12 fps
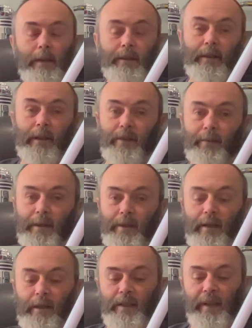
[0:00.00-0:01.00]
So this one's
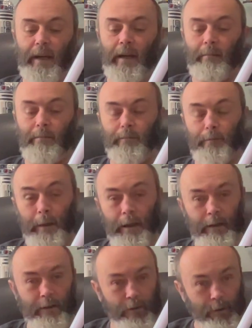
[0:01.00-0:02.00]
only set up
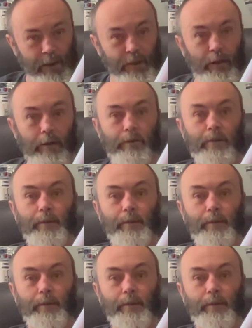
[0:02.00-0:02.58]
with twist on,